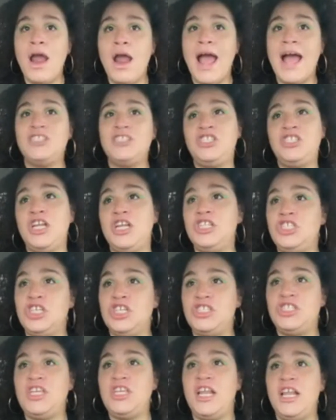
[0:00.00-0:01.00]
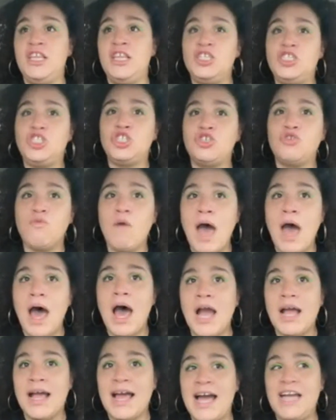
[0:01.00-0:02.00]
I should have just stood in the
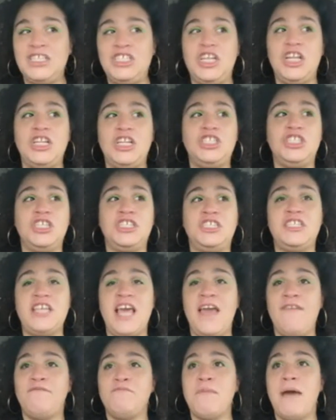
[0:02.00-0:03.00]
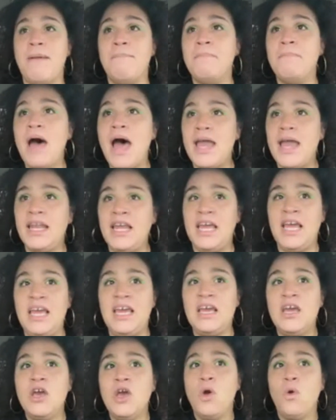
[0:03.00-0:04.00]
truck. I should have just saved my money.
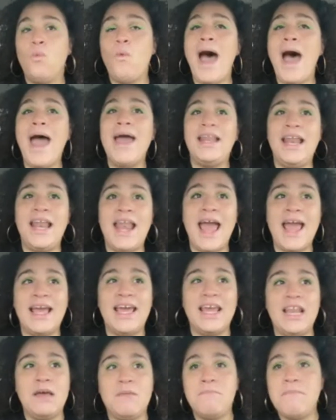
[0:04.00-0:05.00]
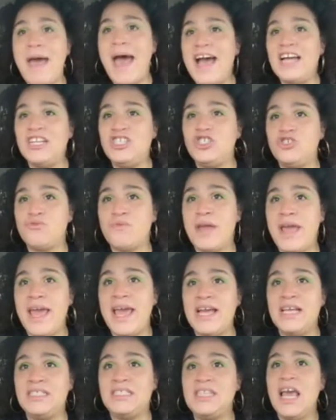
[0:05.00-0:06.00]
Why did I get a
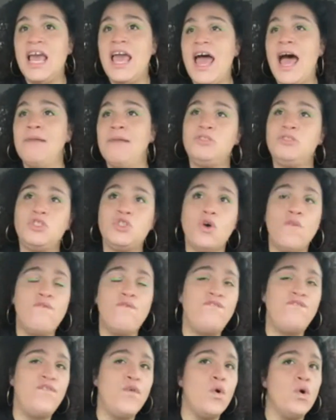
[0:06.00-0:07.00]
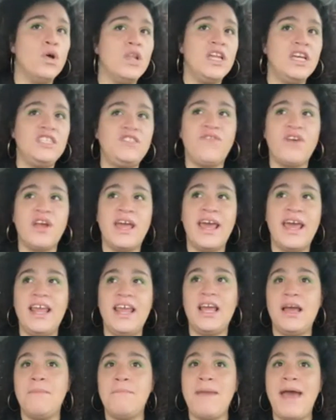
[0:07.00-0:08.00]
mattress? I'm so foolish for
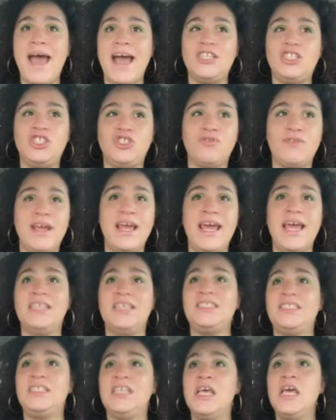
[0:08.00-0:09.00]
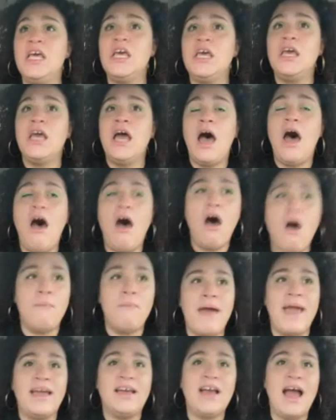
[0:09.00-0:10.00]
getting a mattress. Oh
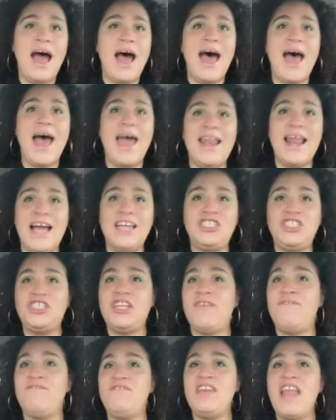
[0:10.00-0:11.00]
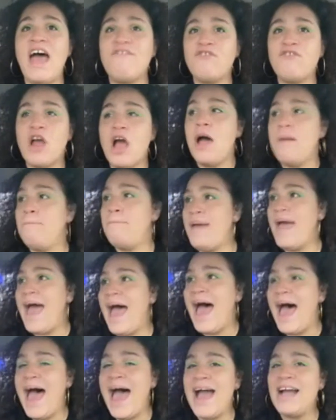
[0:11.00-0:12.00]
my God, I should have never
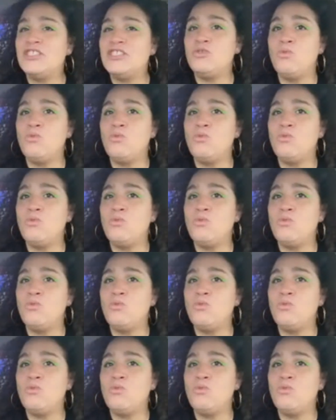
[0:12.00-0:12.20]
unpacked.